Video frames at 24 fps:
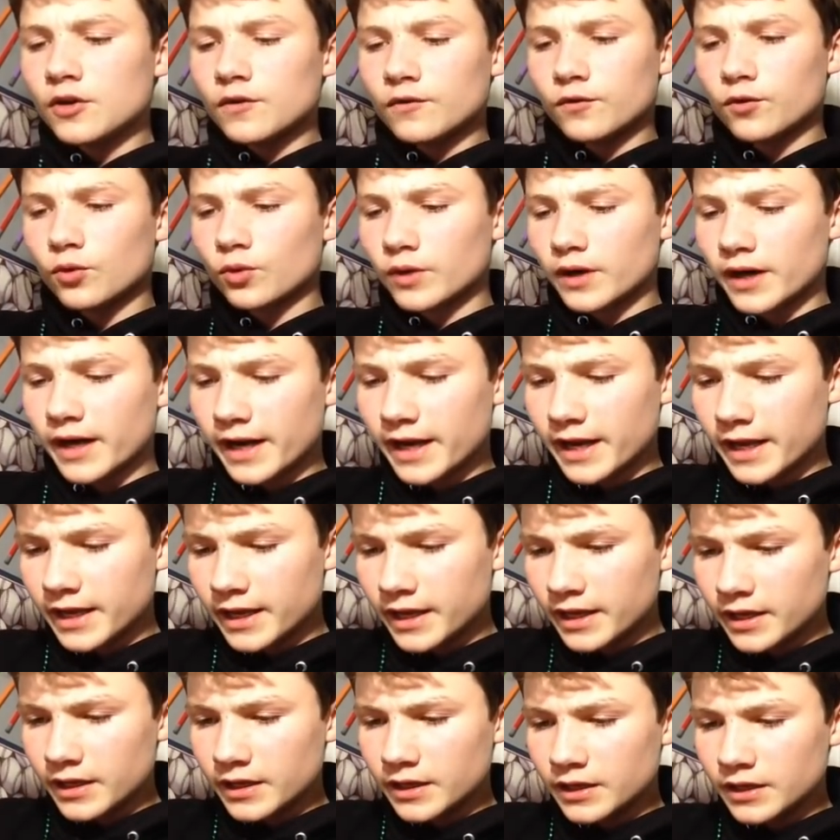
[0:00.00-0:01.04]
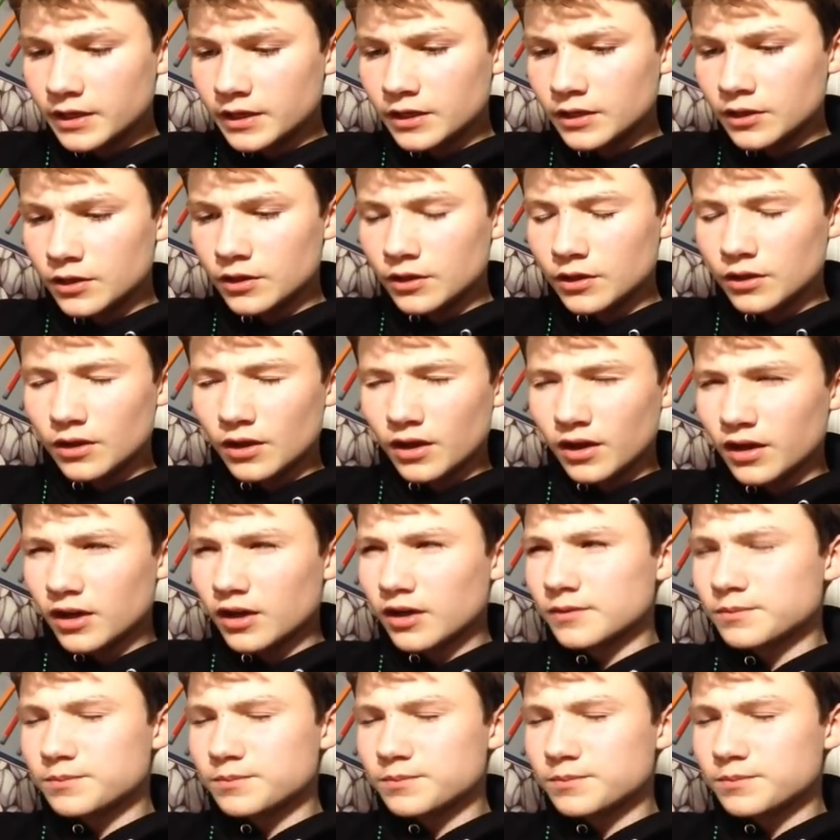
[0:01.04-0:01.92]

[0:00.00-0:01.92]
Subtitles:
for a